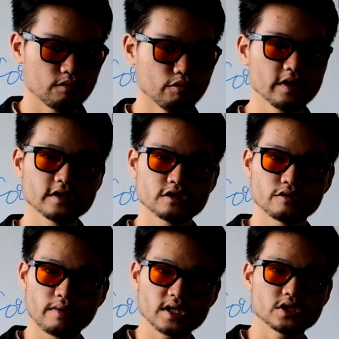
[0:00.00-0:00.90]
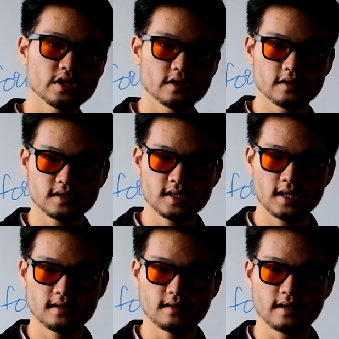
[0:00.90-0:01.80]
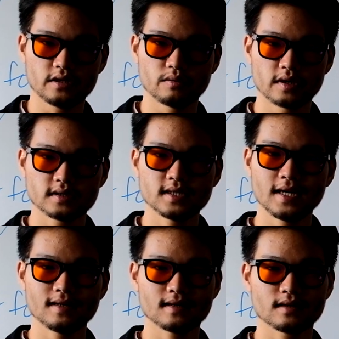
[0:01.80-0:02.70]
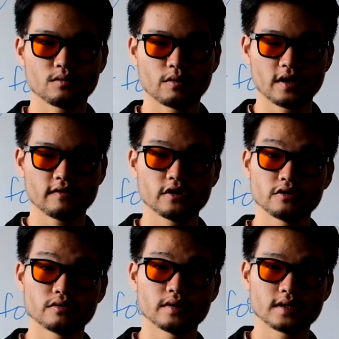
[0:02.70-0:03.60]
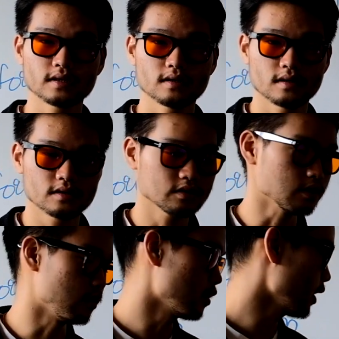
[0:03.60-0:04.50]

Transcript: the direction and intent that you want to take whatever you're doing. And so